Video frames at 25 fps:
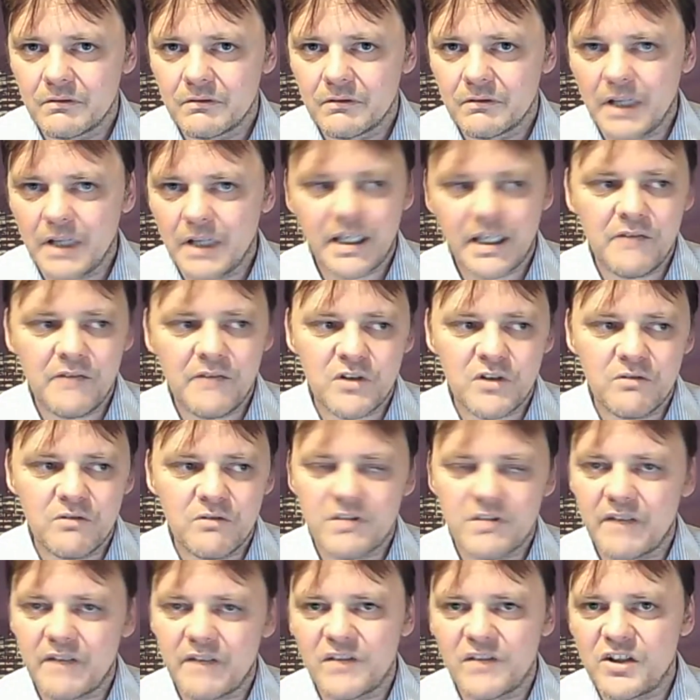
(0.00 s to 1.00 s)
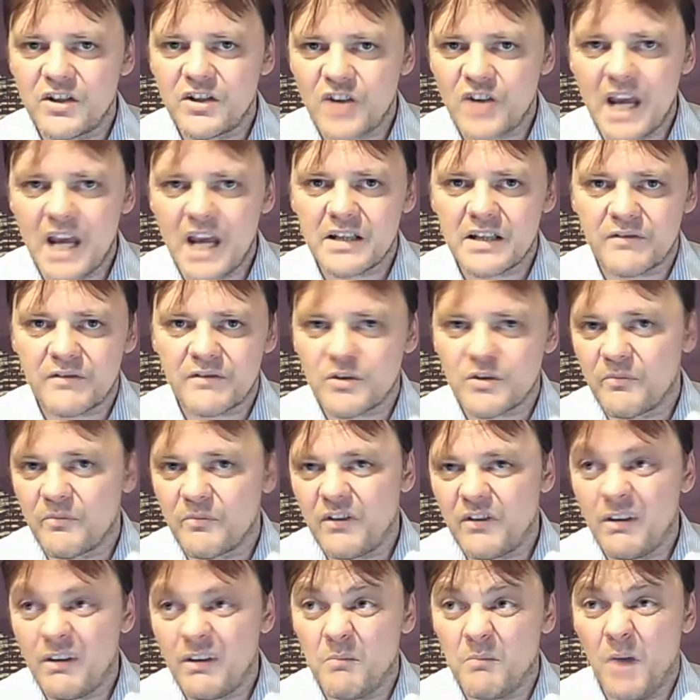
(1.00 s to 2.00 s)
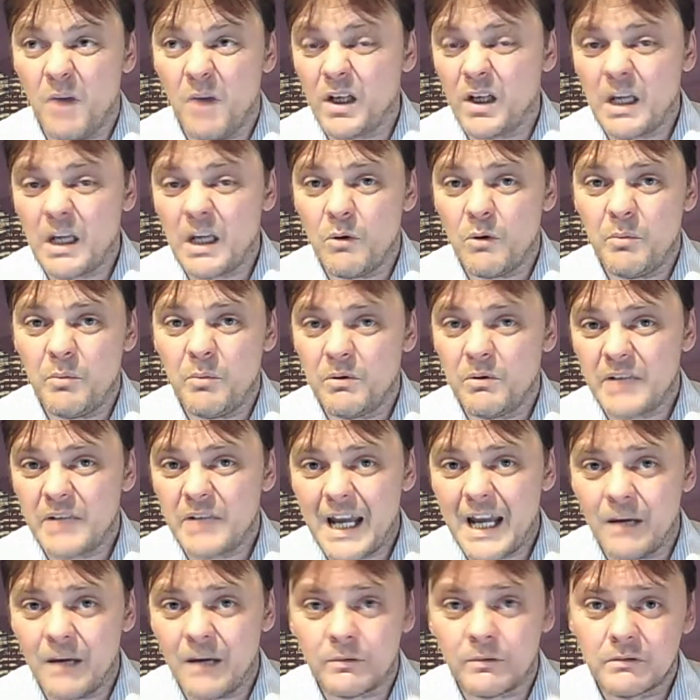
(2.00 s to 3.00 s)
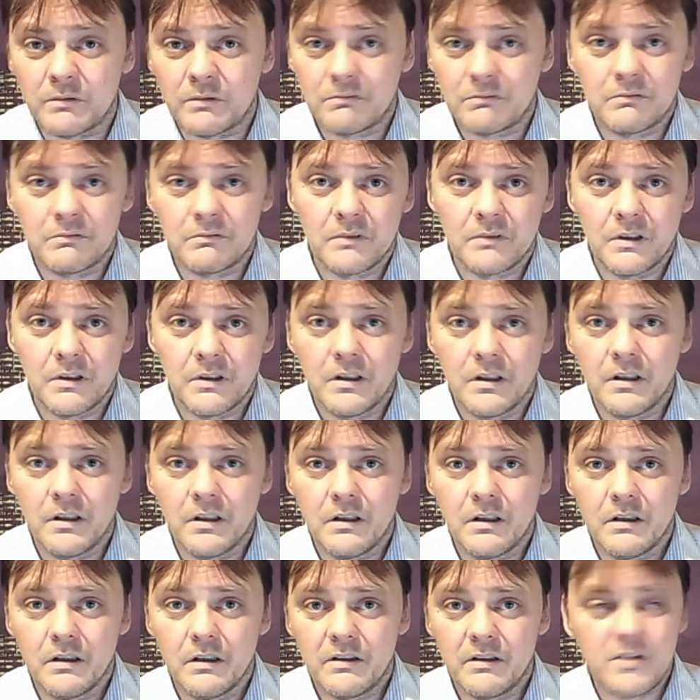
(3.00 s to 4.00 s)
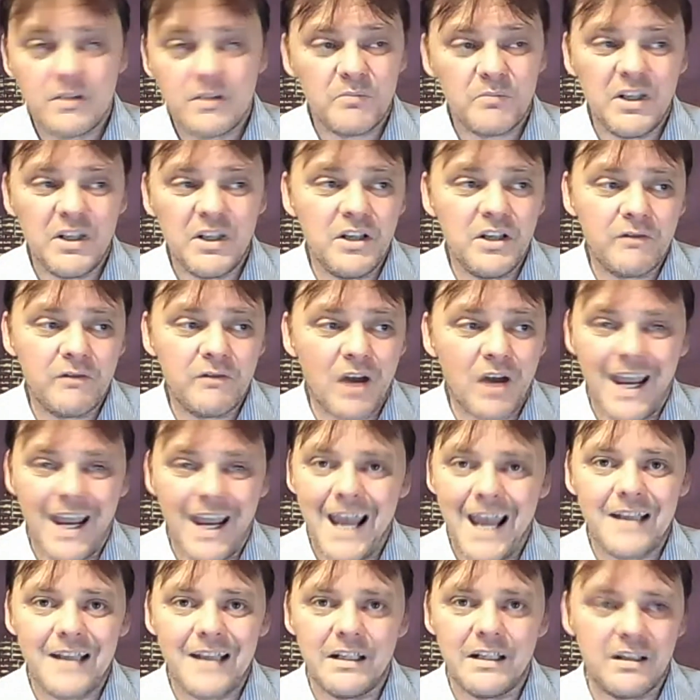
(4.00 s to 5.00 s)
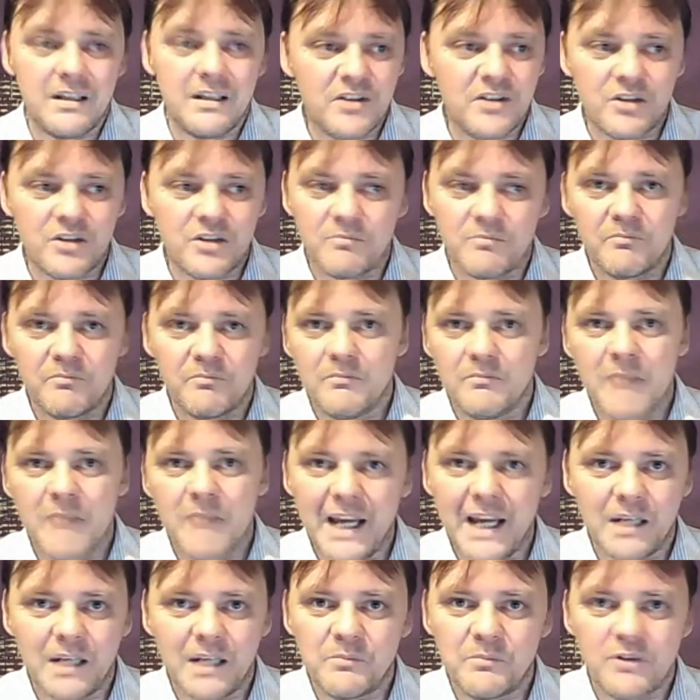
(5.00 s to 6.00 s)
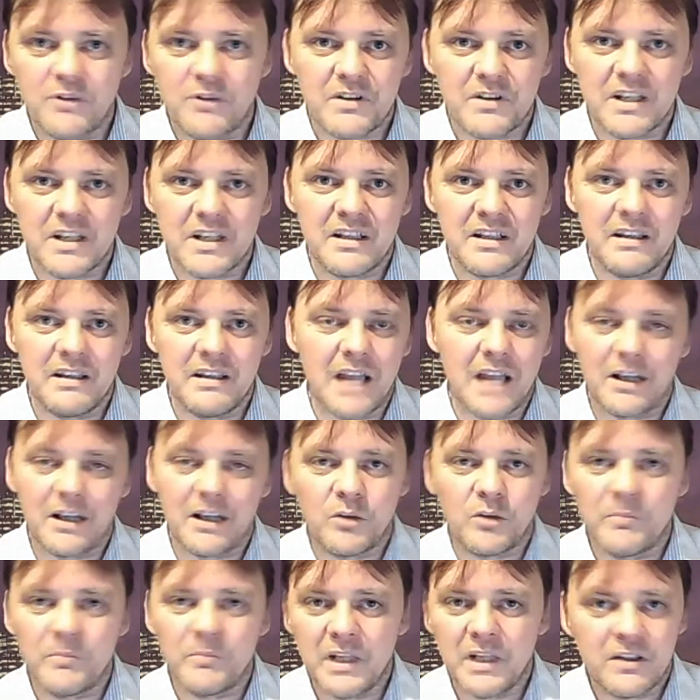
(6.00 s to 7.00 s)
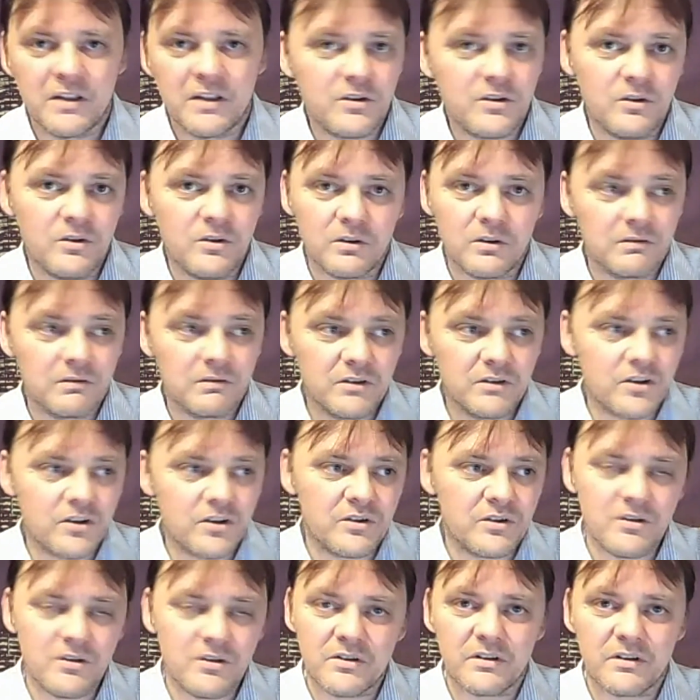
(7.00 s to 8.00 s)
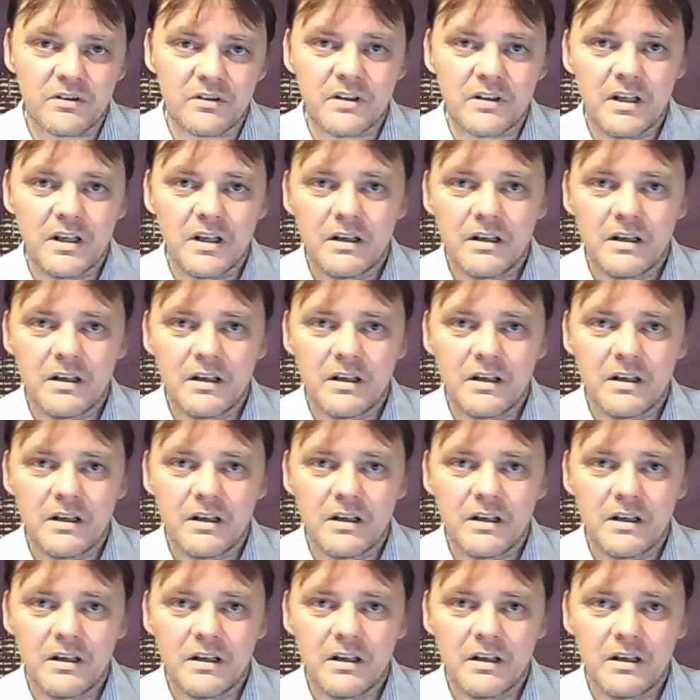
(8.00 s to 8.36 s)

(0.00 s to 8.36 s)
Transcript: That gives you 70 shares of something that might go up or down. It doesn't mean you've got any decision-making process in that company at all. It just doesn't.